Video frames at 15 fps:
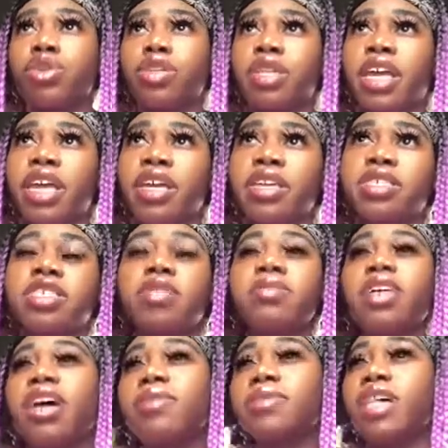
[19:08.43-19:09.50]
Like,
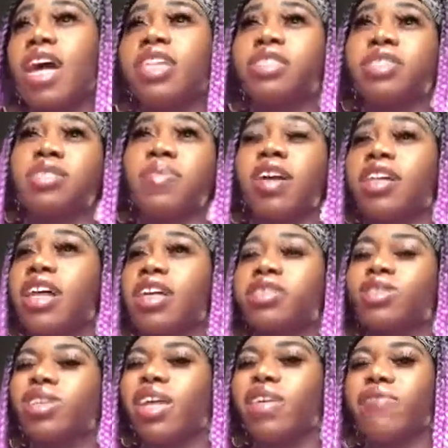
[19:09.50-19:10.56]
sometimes my classes
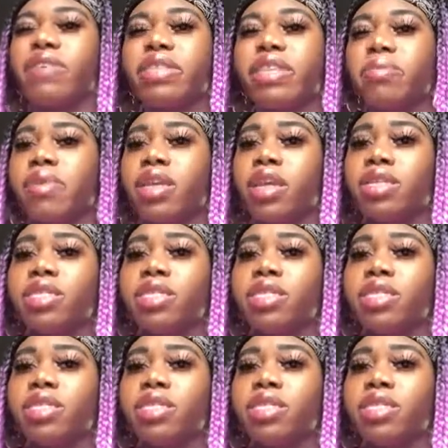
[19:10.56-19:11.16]
like 50 minutes,